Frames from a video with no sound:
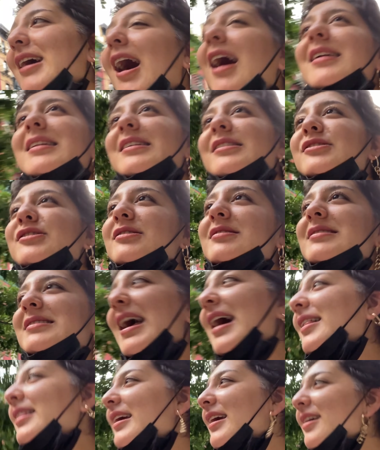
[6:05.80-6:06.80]
Guys, is just
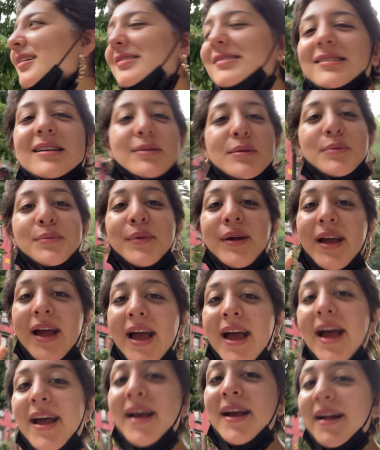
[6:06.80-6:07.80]
telling us. even worse than Fifth